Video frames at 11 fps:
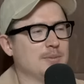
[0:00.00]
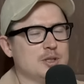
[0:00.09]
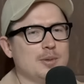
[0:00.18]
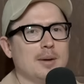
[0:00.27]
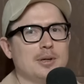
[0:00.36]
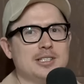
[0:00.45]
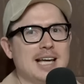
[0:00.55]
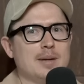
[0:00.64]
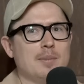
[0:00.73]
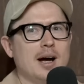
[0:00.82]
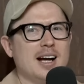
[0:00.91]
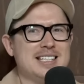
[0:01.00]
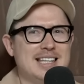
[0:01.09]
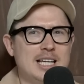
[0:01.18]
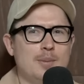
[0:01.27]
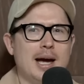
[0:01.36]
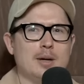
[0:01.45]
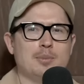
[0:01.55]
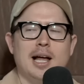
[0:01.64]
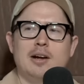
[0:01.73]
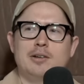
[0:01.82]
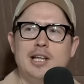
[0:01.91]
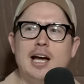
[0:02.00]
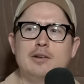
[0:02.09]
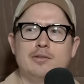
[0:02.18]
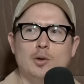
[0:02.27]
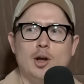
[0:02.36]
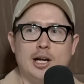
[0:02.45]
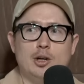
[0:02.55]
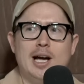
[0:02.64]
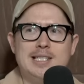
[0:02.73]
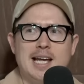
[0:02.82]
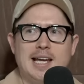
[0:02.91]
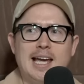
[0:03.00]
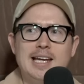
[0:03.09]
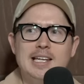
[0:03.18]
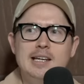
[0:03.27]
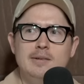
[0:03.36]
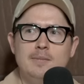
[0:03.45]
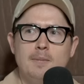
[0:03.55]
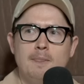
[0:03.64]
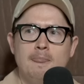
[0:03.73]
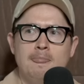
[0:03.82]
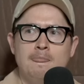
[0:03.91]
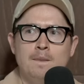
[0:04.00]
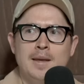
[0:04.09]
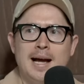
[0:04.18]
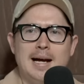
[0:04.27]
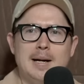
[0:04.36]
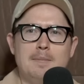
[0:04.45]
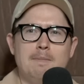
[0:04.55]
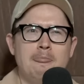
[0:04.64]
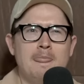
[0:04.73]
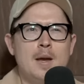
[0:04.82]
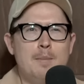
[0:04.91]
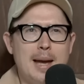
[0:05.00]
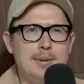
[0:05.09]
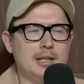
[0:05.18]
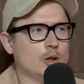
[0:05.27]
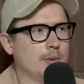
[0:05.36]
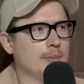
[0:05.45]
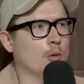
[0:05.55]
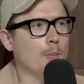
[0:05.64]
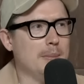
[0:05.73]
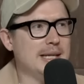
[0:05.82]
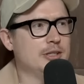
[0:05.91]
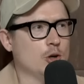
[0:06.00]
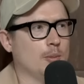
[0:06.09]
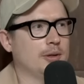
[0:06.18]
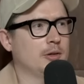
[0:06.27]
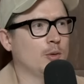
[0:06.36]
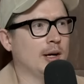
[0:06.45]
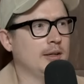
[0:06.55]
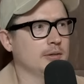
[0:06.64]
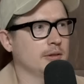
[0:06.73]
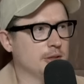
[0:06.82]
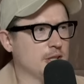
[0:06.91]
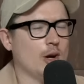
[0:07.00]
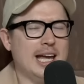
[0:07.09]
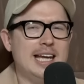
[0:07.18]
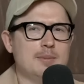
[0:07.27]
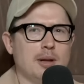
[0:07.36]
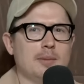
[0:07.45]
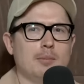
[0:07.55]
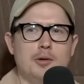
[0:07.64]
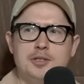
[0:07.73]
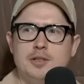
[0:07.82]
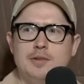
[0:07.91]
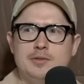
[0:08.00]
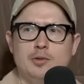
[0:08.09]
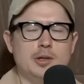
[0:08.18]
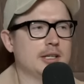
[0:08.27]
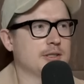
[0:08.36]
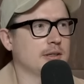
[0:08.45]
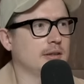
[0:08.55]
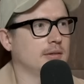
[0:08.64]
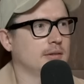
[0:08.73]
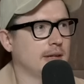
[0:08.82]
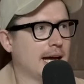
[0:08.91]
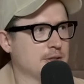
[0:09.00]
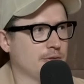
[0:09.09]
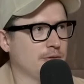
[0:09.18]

him to be able to take marks. Think about a player at the AFL like an Isaac Heaney. Um, maybe a little bit more mid dominant one because Heaney played most of his footy as a as a